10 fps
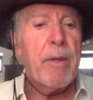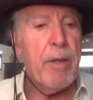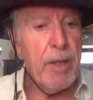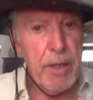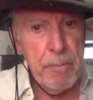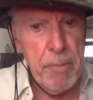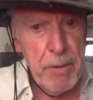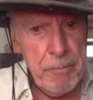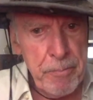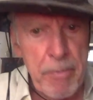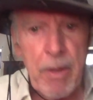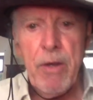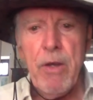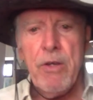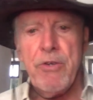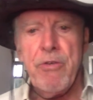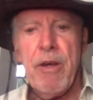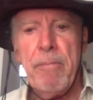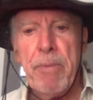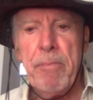M, to
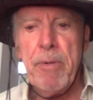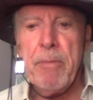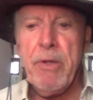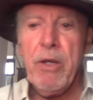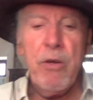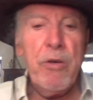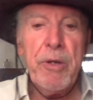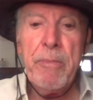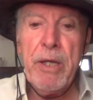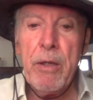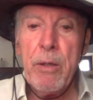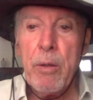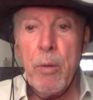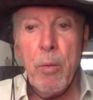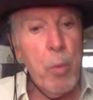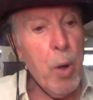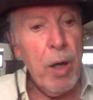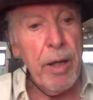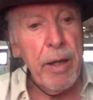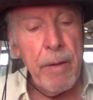try and pump up the economy,
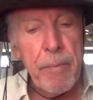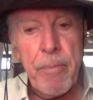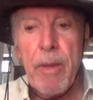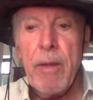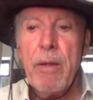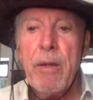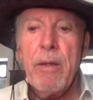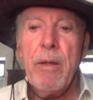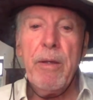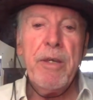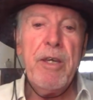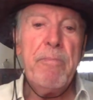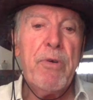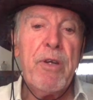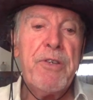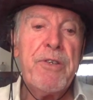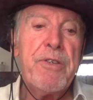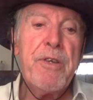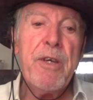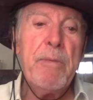Y, and keep prices
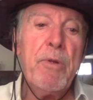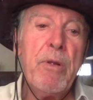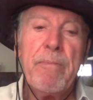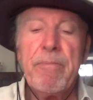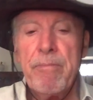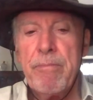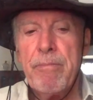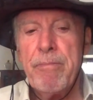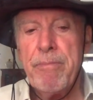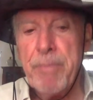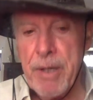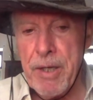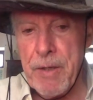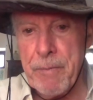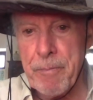stable, P.